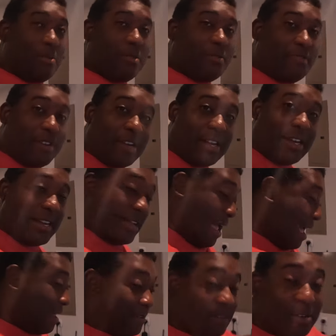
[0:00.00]
We're gonna figure out,
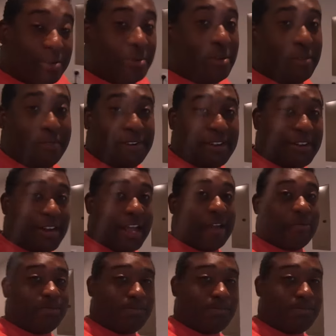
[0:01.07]
I don't know, we're gonna figure it out.